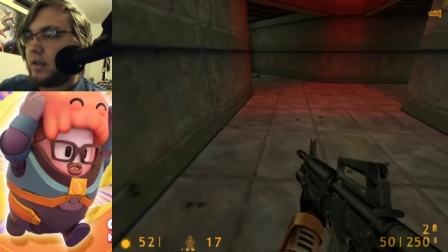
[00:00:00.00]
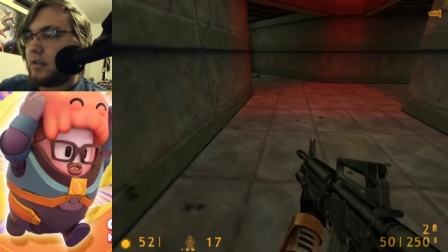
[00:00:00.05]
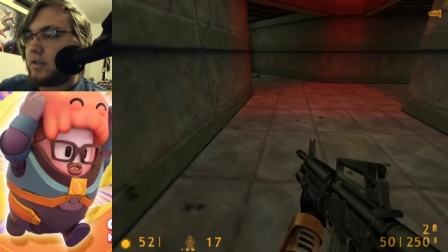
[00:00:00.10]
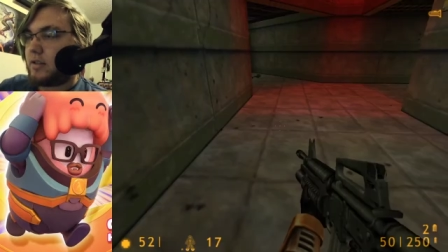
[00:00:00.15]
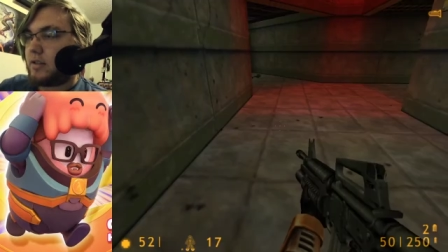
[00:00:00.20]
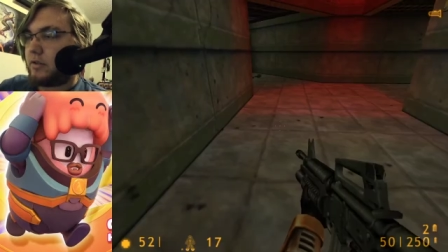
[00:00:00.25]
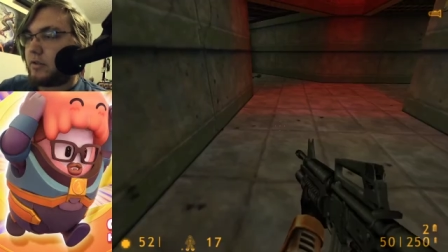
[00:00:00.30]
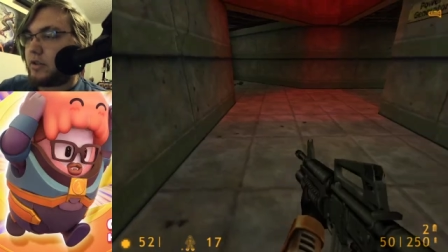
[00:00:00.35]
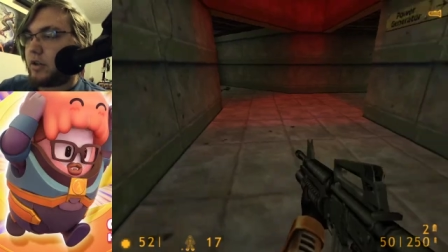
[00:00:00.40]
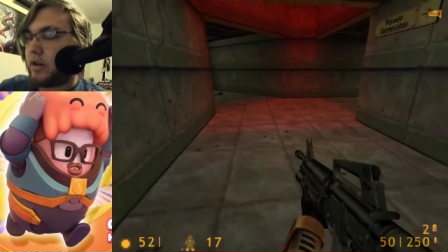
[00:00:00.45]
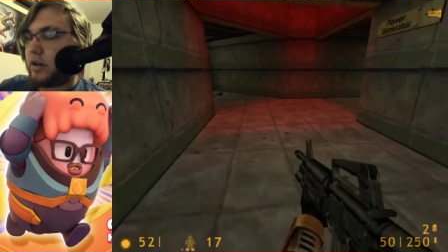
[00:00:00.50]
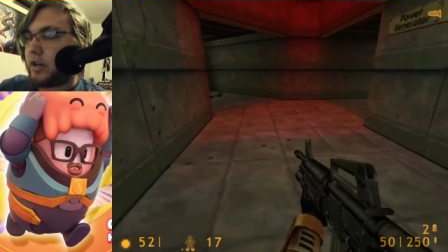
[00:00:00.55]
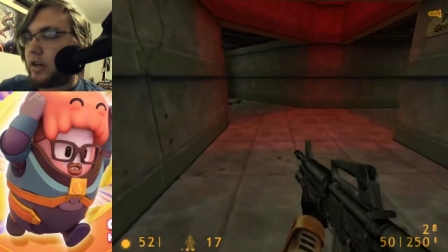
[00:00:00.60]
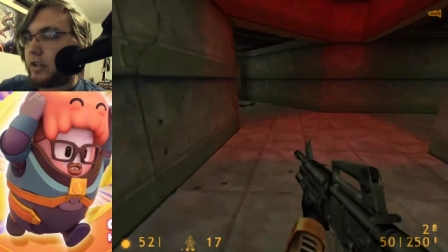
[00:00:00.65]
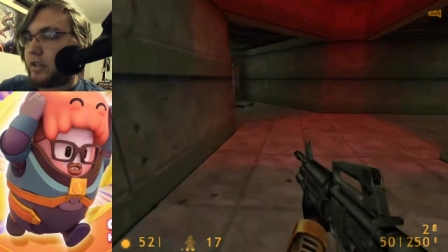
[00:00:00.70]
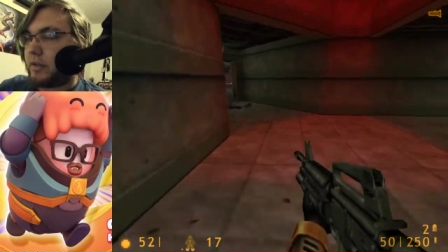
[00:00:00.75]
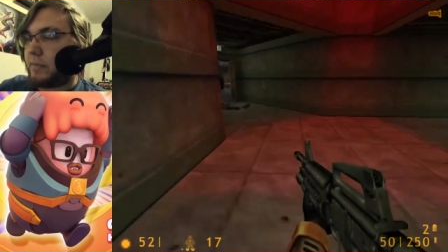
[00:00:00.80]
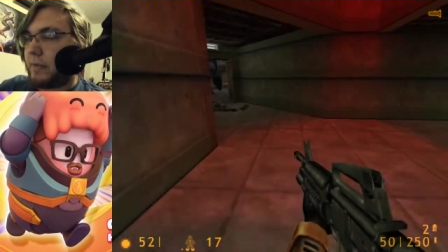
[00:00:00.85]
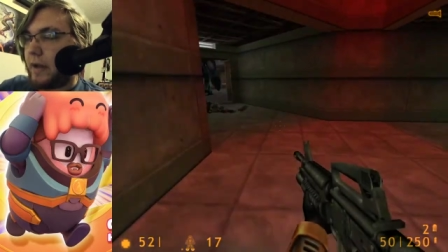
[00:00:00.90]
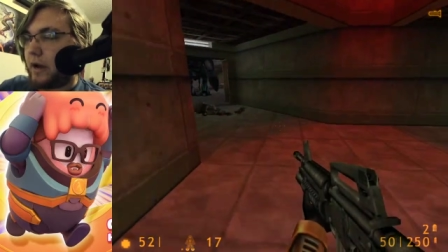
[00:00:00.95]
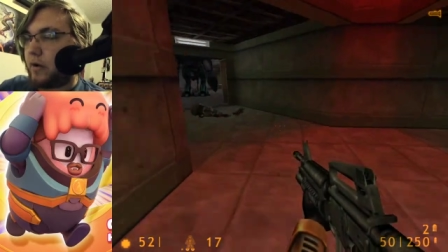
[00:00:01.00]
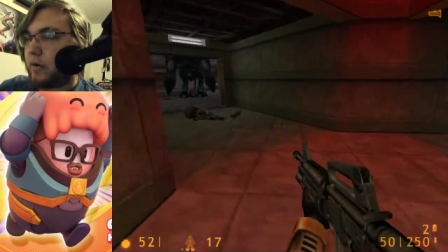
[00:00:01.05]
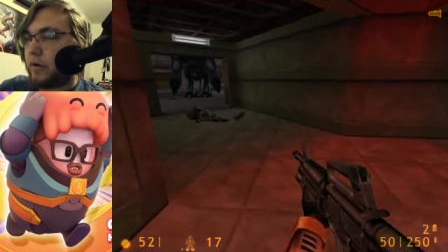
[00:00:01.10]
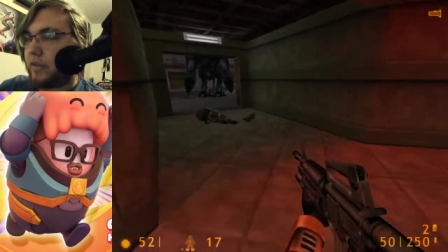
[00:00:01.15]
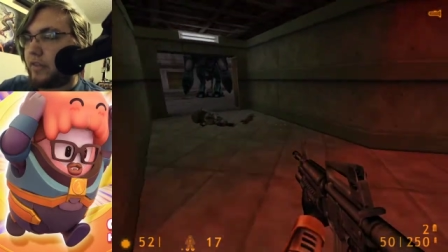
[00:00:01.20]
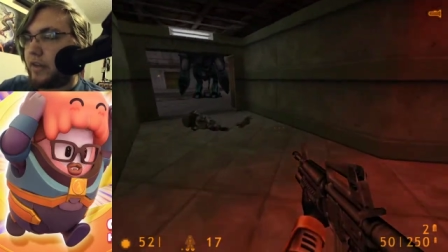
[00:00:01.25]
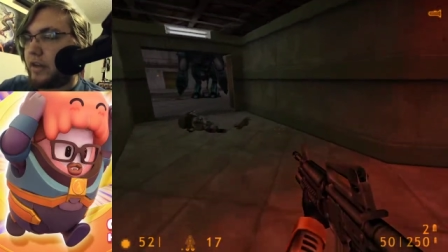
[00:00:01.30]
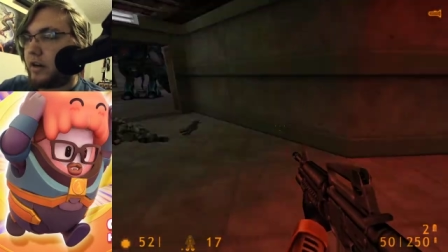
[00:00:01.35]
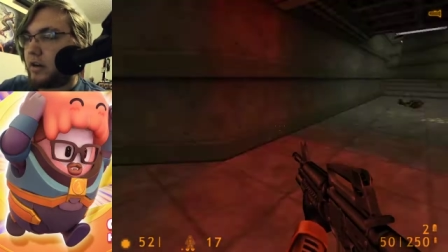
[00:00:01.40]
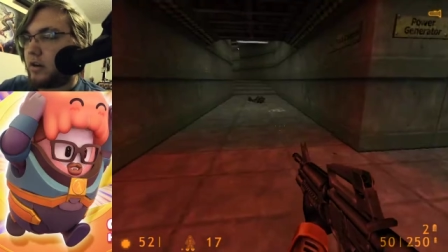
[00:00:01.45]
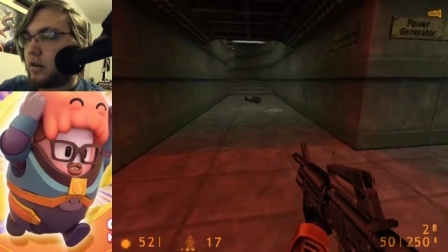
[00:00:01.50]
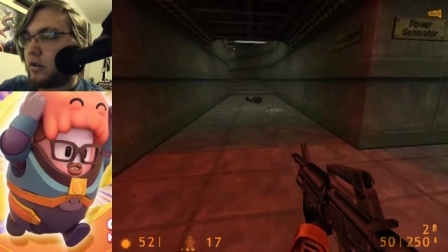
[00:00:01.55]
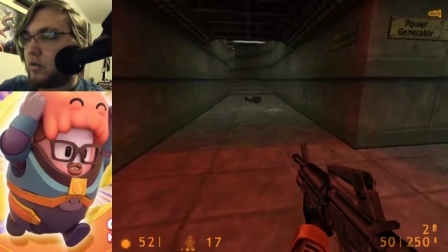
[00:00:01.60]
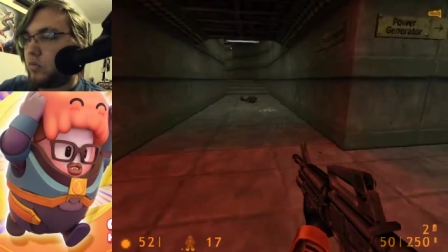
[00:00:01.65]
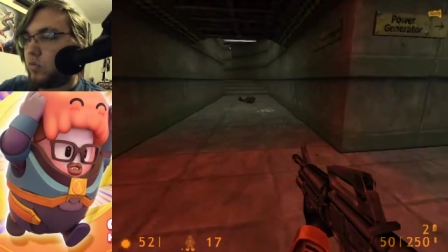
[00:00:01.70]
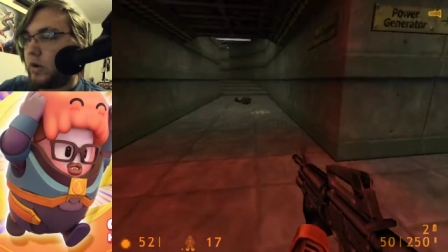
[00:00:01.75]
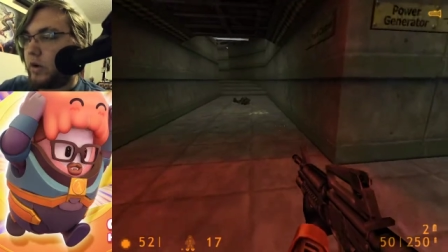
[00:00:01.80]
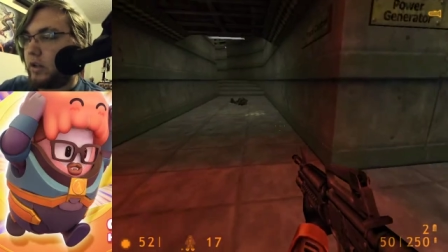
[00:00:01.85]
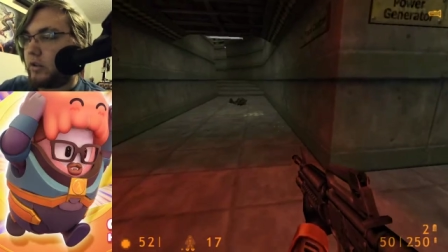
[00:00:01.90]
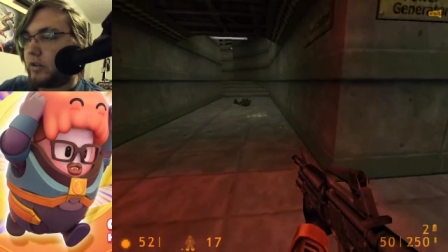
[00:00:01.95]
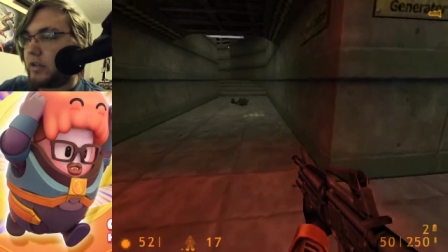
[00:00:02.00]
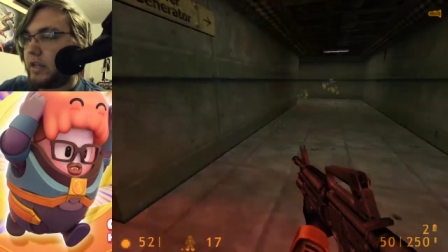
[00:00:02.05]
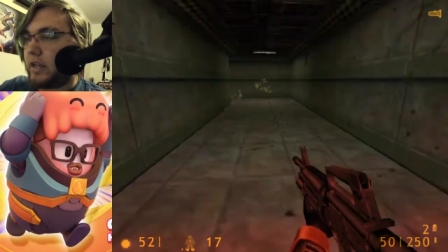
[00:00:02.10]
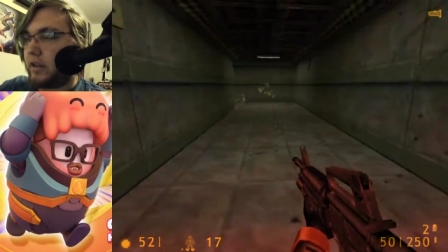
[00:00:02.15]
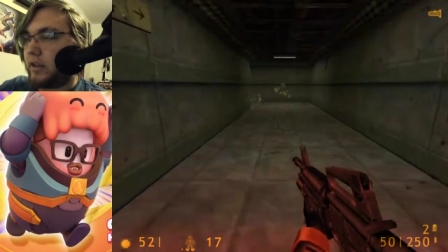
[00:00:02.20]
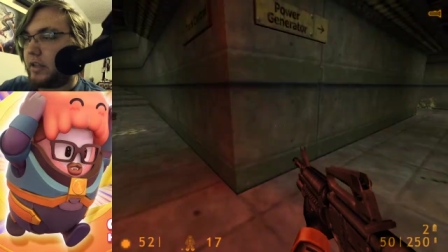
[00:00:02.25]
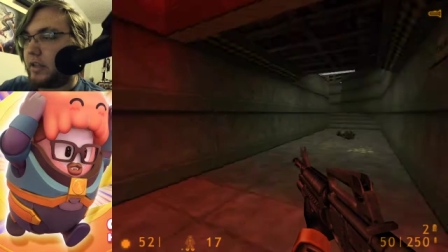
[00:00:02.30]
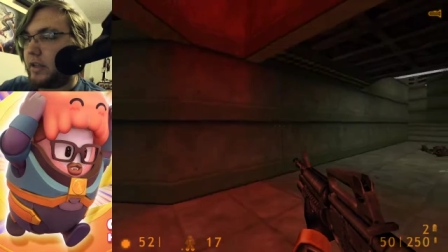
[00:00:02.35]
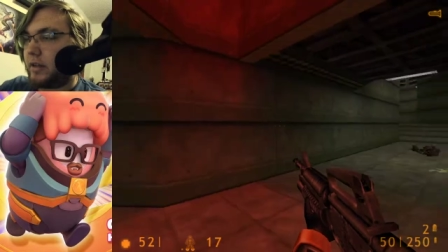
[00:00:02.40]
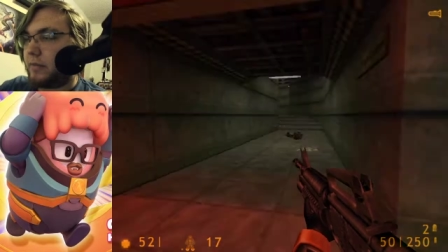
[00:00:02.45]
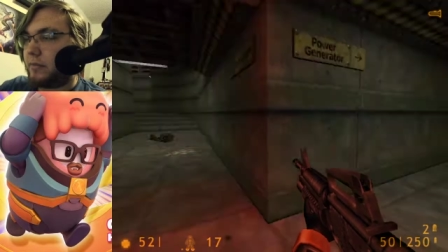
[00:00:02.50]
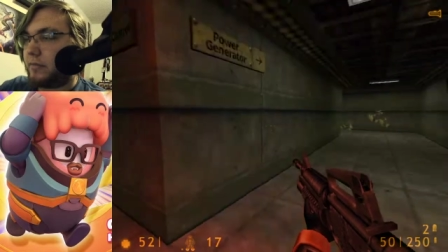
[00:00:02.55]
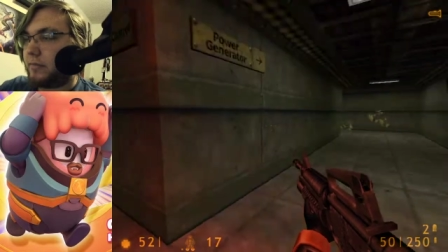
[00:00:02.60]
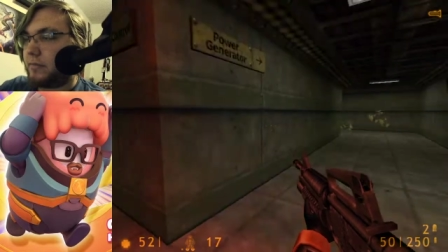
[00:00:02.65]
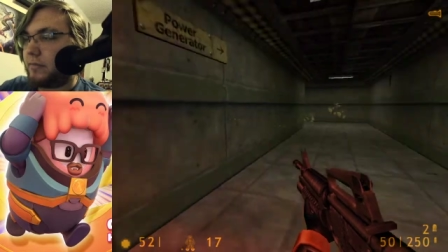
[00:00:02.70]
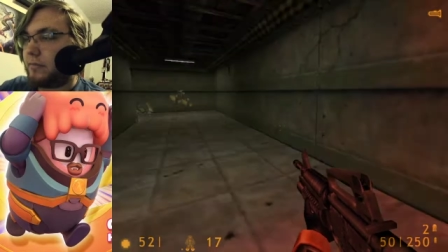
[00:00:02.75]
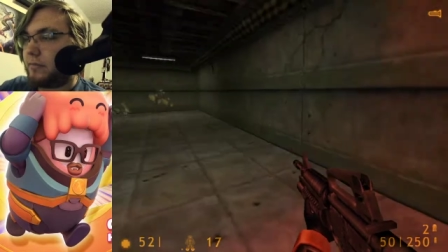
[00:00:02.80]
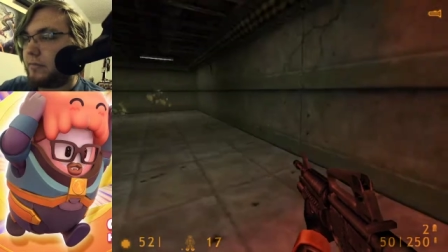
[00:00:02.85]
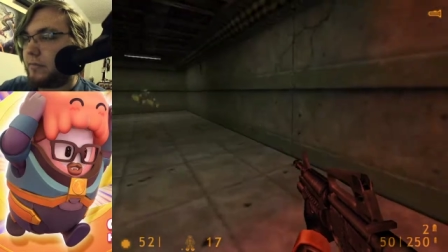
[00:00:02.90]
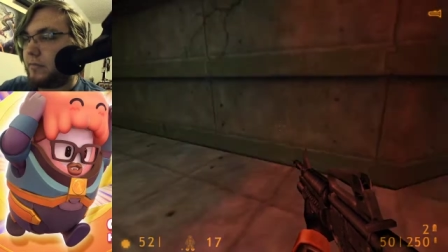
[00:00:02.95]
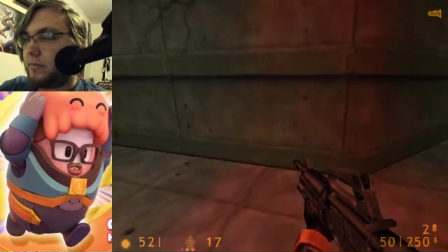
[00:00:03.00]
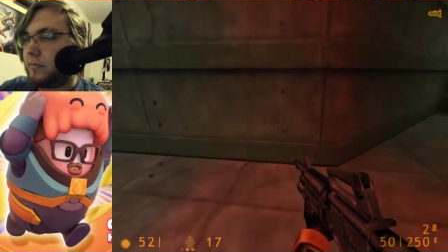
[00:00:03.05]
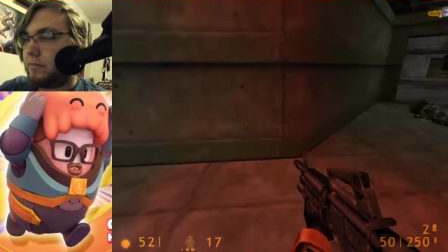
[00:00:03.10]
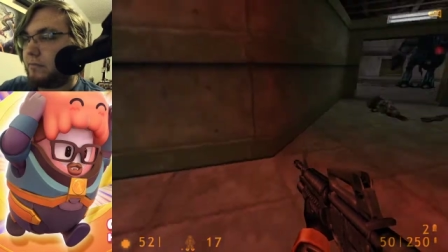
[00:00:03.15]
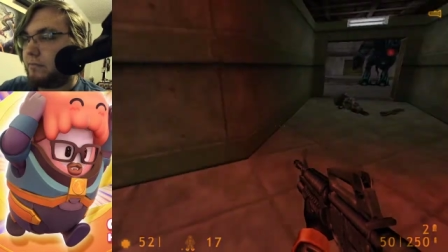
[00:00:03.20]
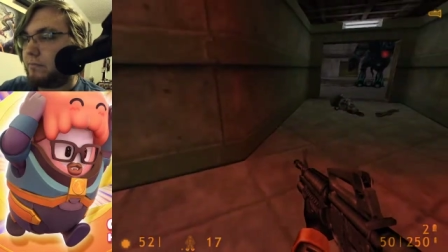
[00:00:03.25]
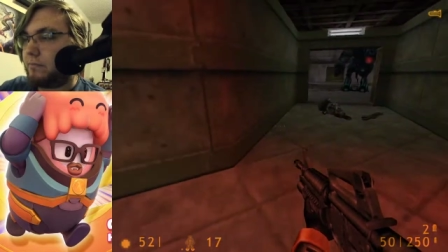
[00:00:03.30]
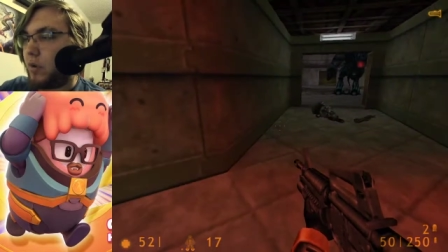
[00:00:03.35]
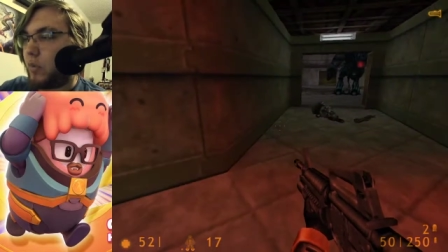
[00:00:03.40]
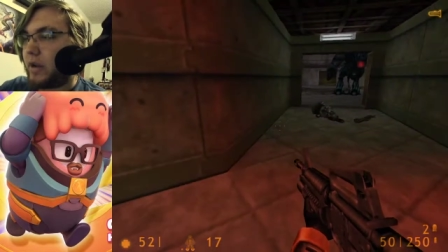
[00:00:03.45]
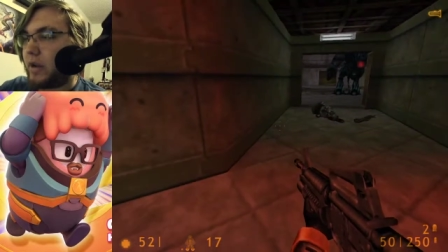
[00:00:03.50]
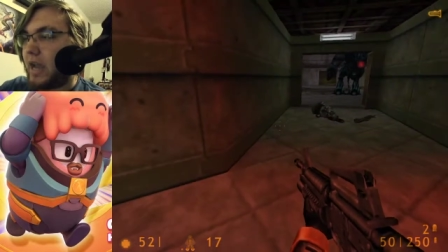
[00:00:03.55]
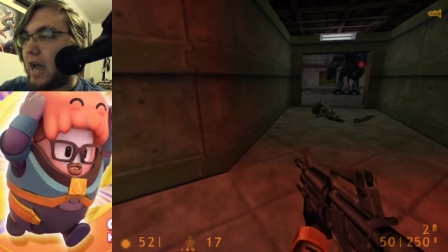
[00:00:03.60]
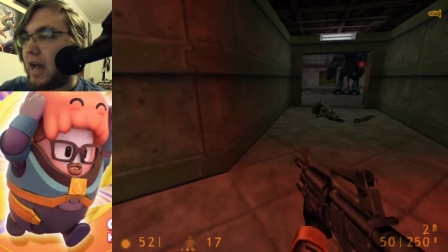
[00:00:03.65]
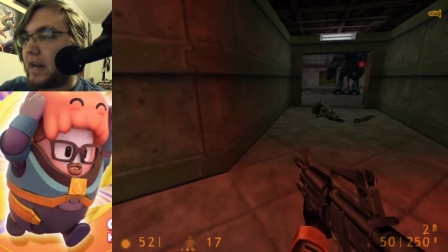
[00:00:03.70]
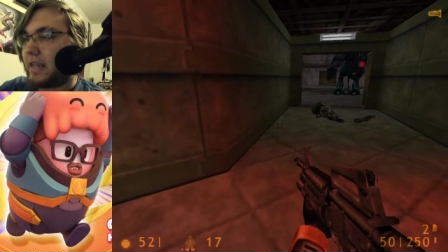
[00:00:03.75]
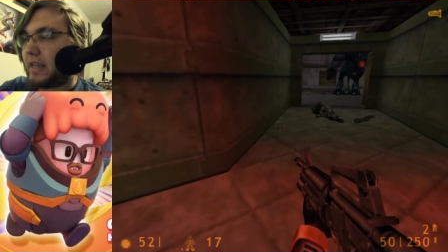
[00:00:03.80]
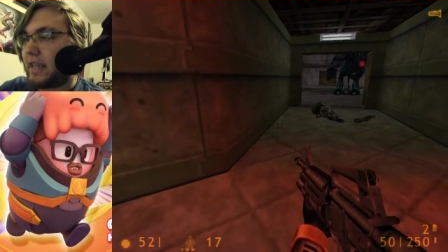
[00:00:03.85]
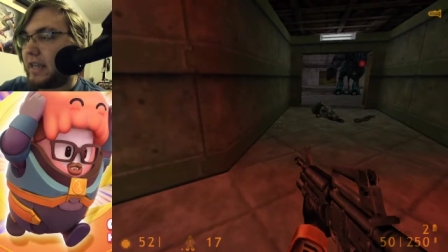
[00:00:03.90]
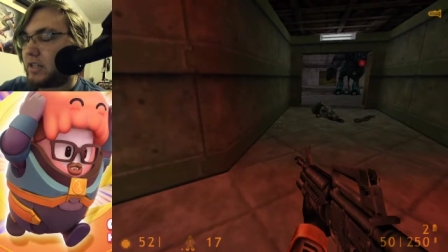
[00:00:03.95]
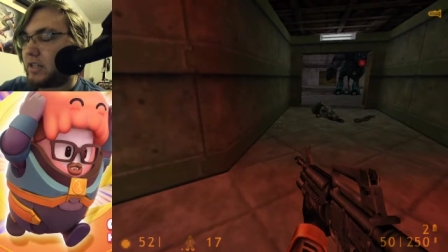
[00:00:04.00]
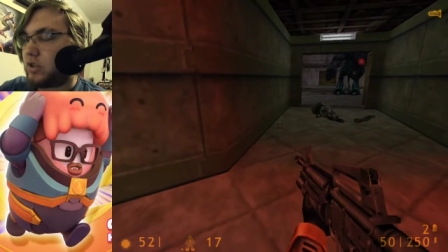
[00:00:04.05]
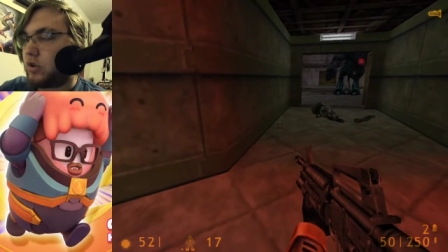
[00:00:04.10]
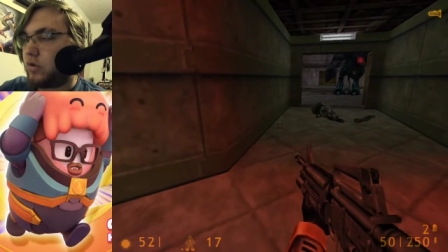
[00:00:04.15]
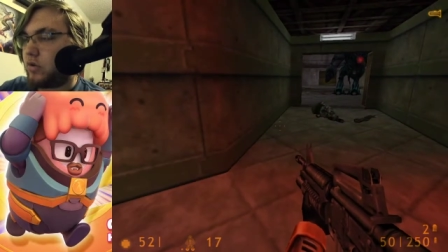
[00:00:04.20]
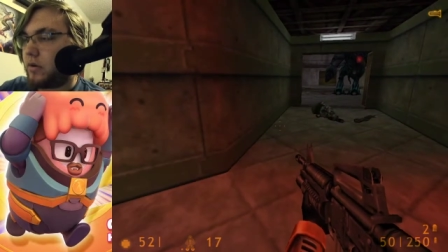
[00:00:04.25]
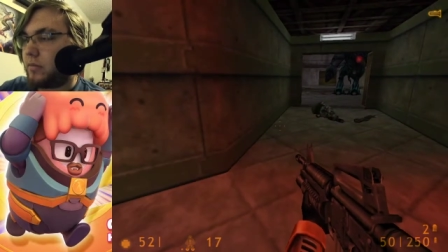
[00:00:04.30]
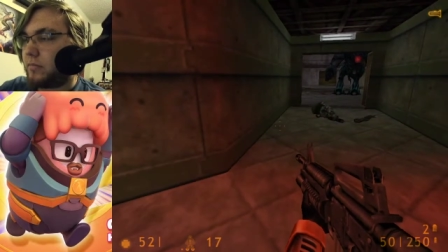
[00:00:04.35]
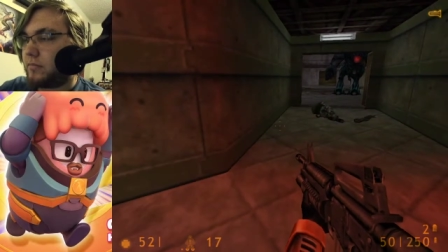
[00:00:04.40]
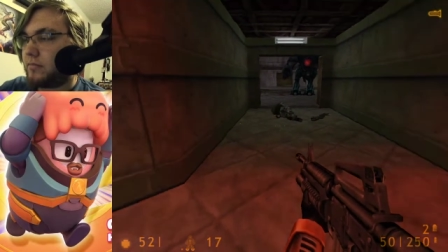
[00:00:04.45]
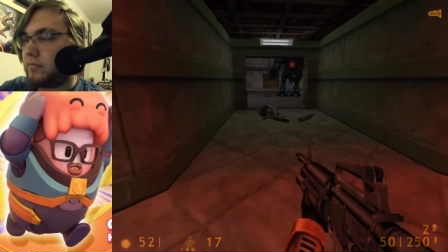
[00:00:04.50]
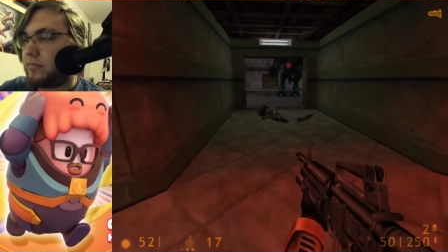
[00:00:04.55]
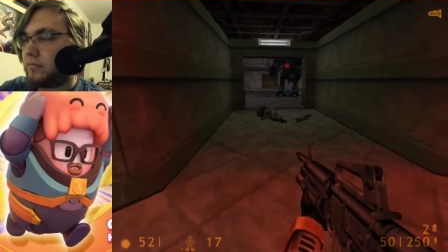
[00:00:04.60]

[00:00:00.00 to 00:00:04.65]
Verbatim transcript: So turning on the power idea. there will kill him, but we gotta get to a... him.